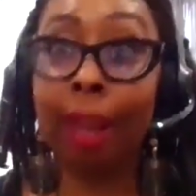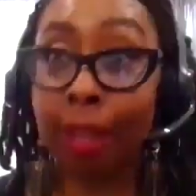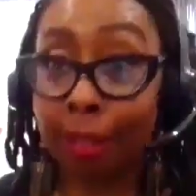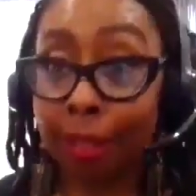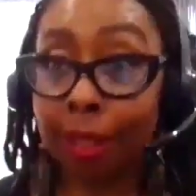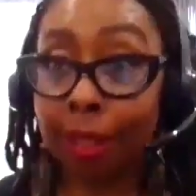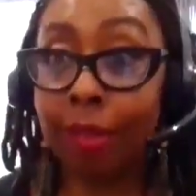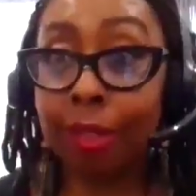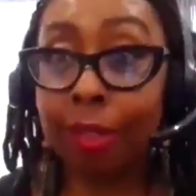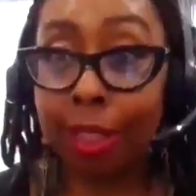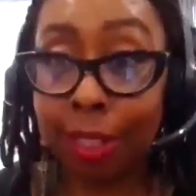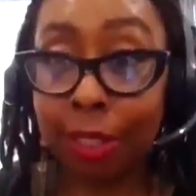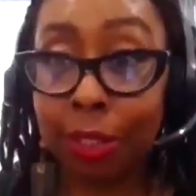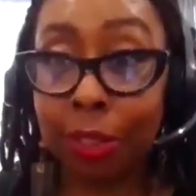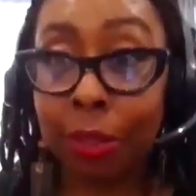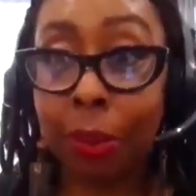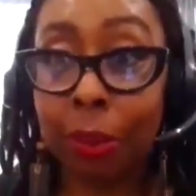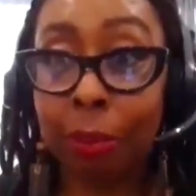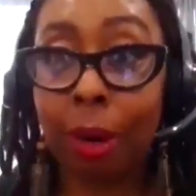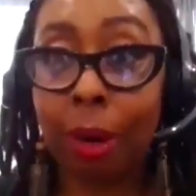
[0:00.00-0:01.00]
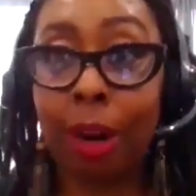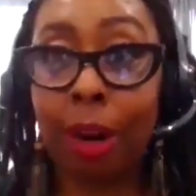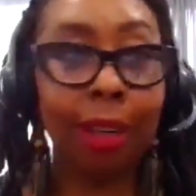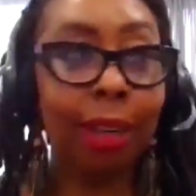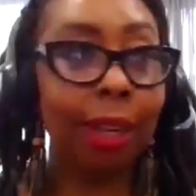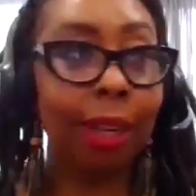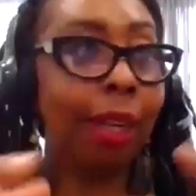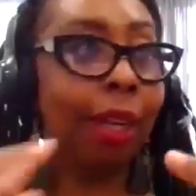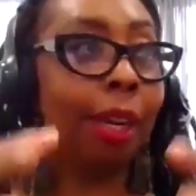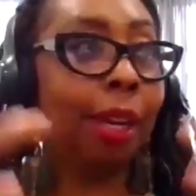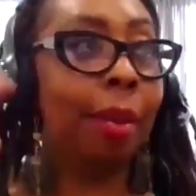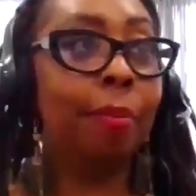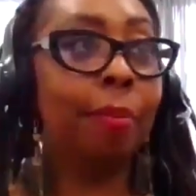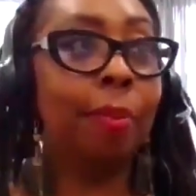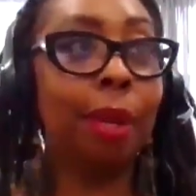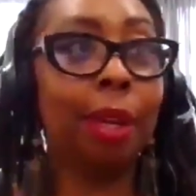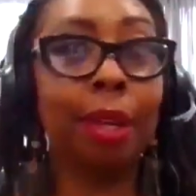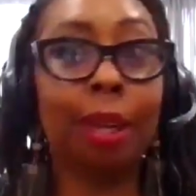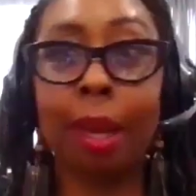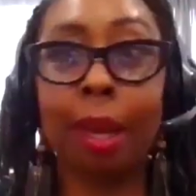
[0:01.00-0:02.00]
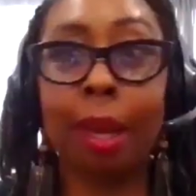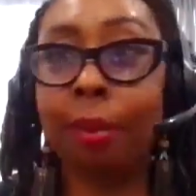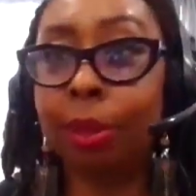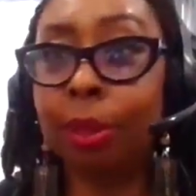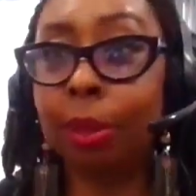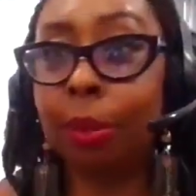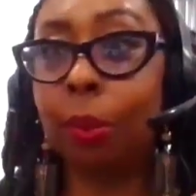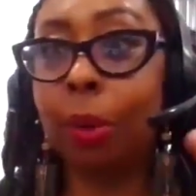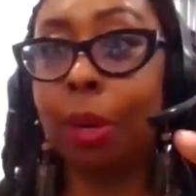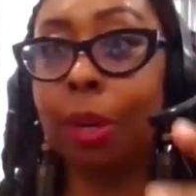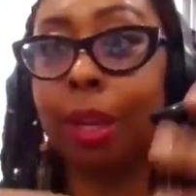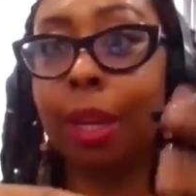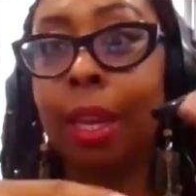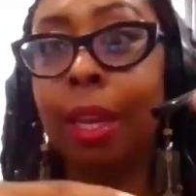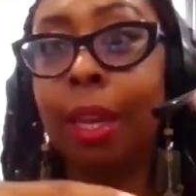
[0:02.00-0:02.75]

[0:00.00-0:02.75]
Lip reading: because of digital marketing and being able to work